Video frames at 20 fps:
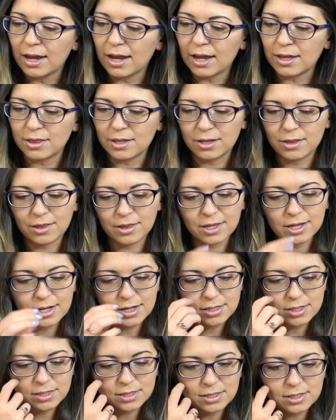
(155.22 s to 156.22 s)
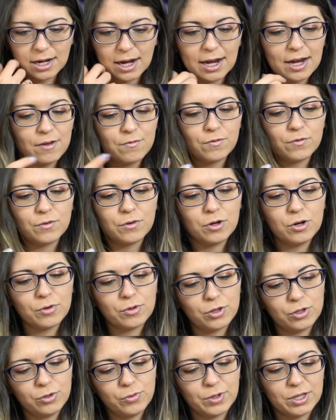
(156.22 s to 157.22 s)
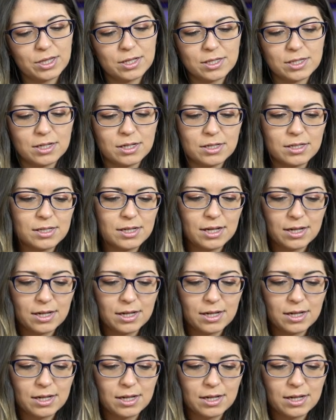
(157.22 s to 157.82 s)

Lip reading: And then this, I have no clue what this is.